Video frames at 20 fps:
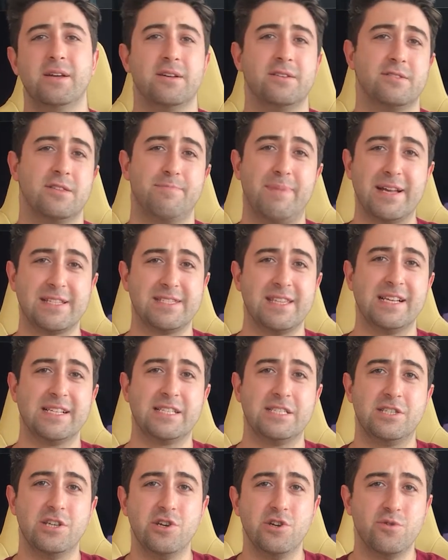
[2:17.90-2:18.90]
The best thing
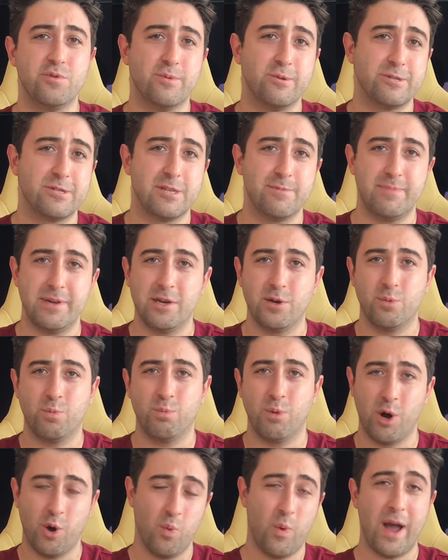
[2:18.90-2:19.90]
to do is to be
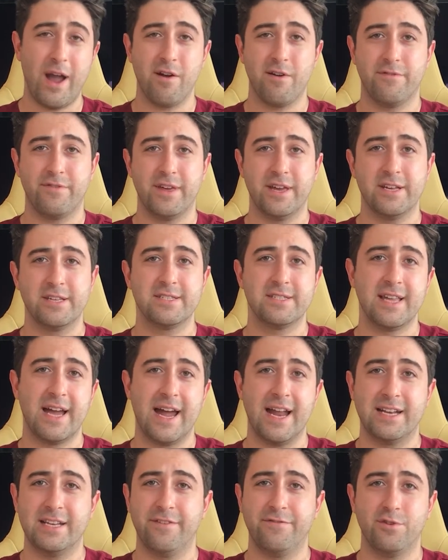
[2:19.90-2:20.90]
aware of this,
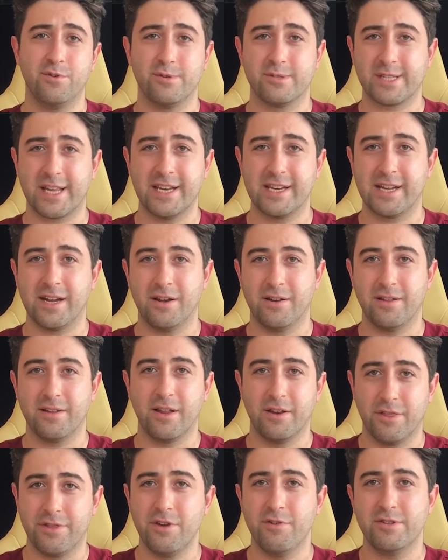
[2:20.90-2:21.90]
and if you're a skincare
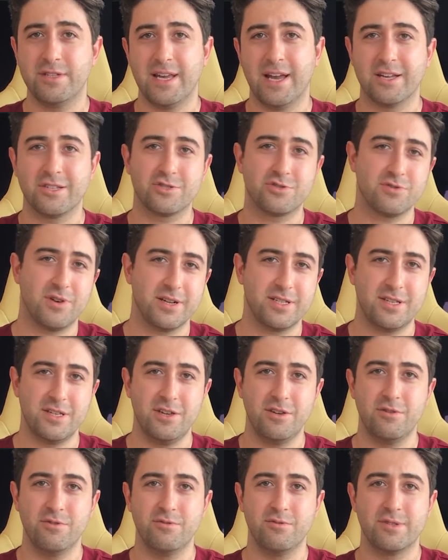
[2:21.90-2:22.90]
enthusiast, try to
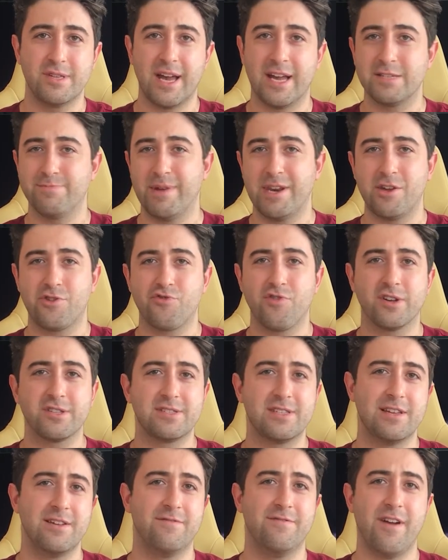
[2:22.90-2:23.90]
use as many
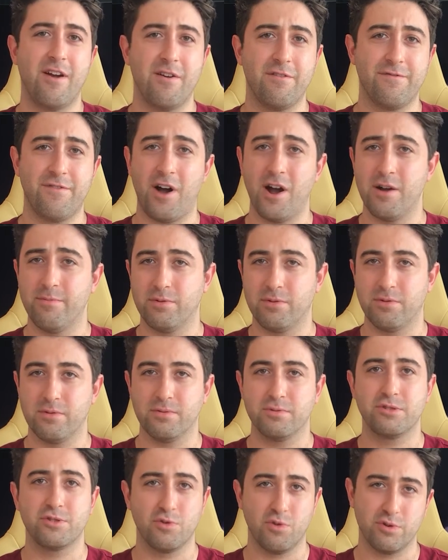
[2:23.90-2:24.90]
trusted,
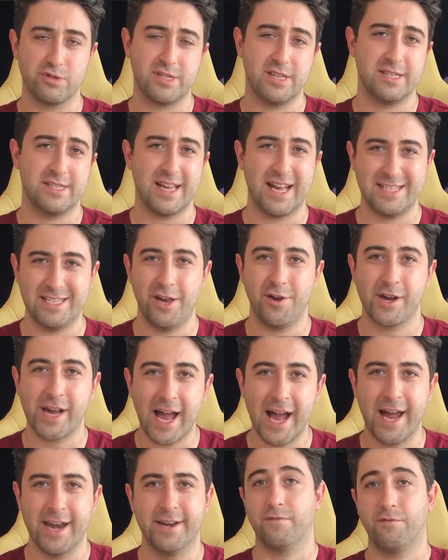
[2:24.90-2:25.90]
verifiable sources as you
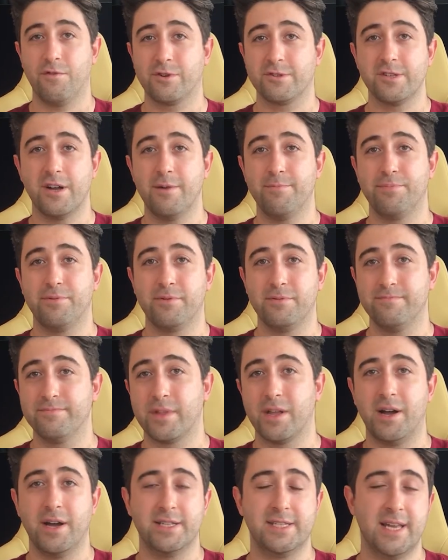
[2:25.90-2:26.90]
can. For example,
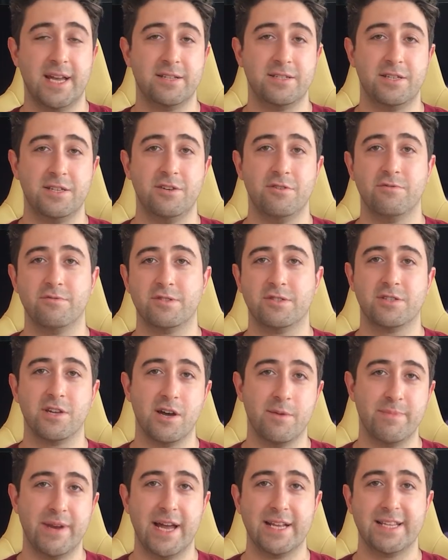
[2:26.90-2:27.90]
I tend to use
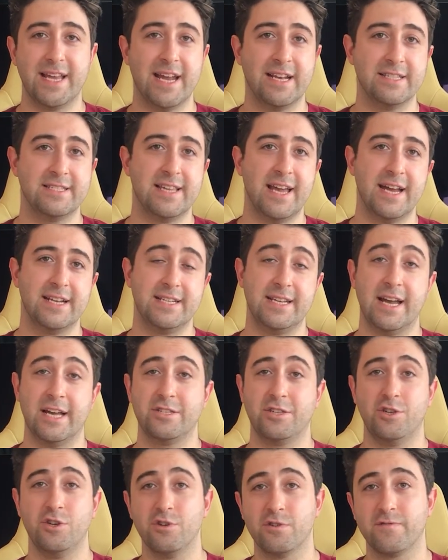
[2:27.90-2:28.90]
DermNet NZ
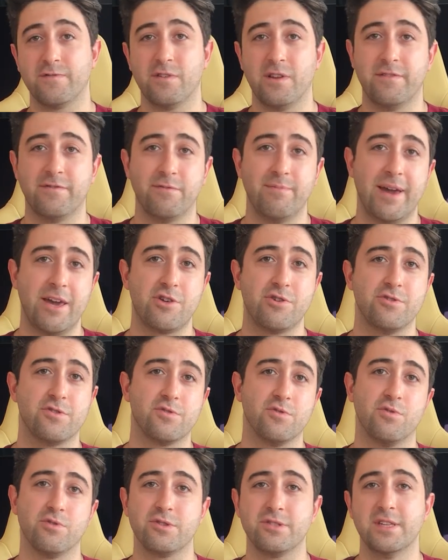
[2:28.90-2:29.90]
as a useful information
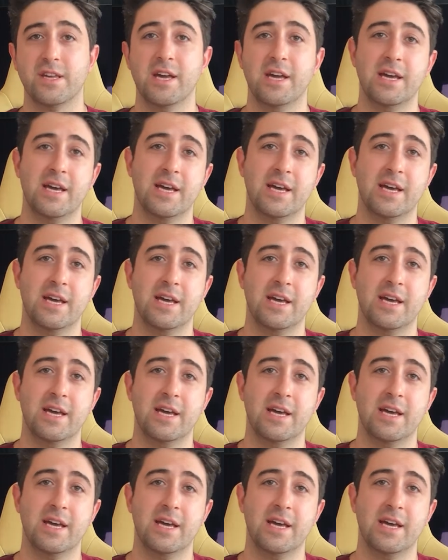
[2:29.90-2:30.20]
source